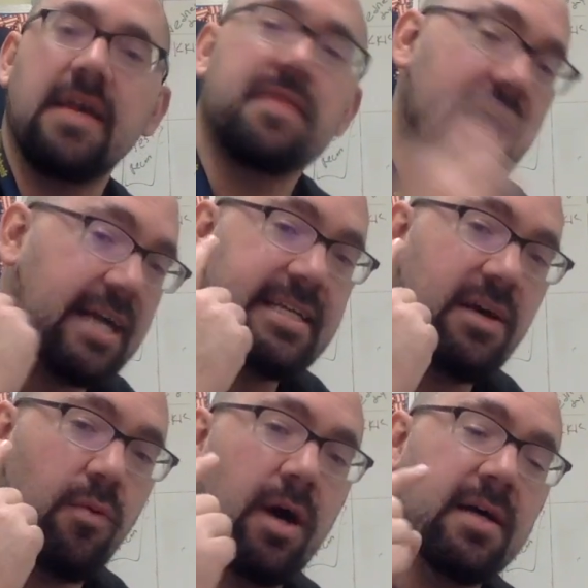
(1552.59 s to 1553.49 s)
The
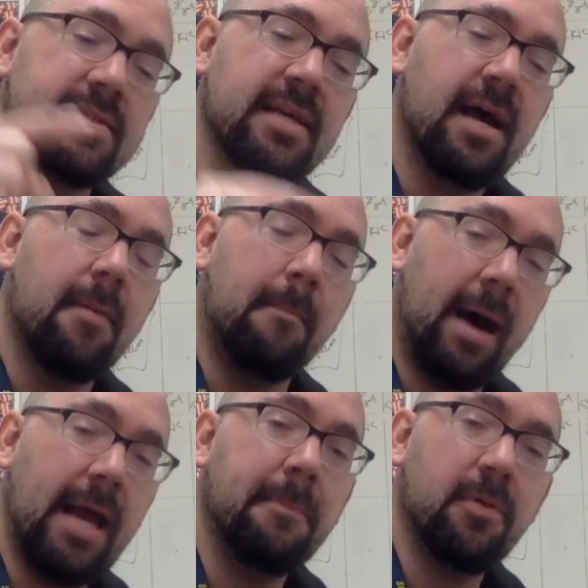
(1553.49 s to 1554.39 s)
idea was
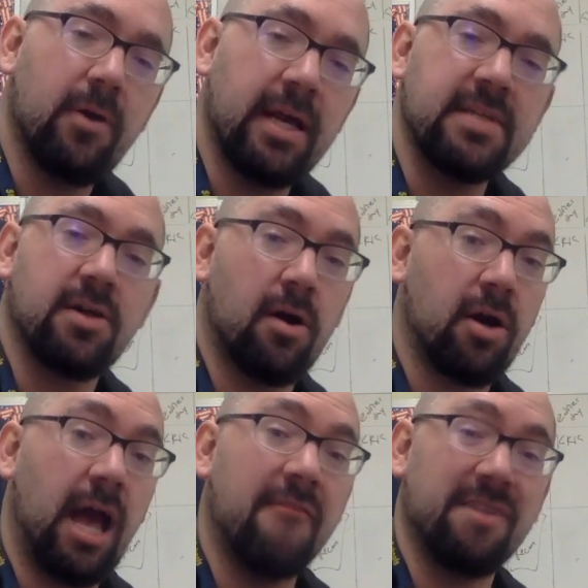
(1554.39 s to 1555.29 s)
my employees are
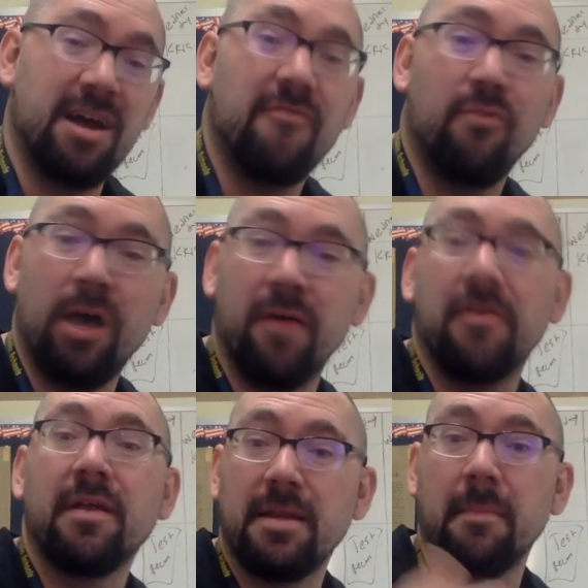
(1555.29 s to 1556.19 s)
going to have enough
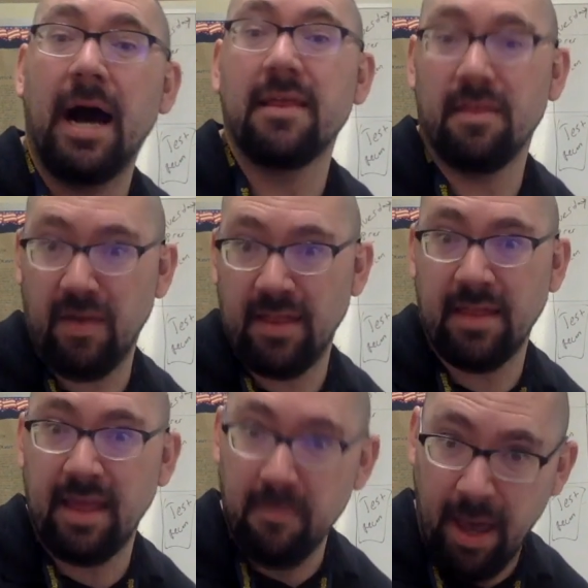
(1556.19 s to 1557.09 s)
wealth to buy the thing
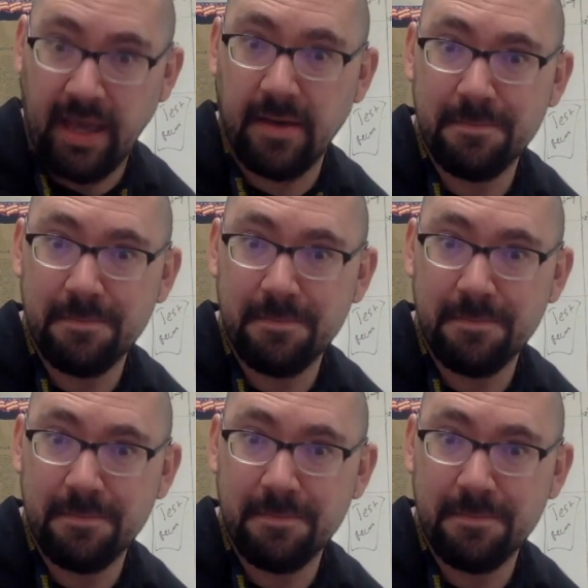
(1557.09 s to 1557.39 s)
that they make.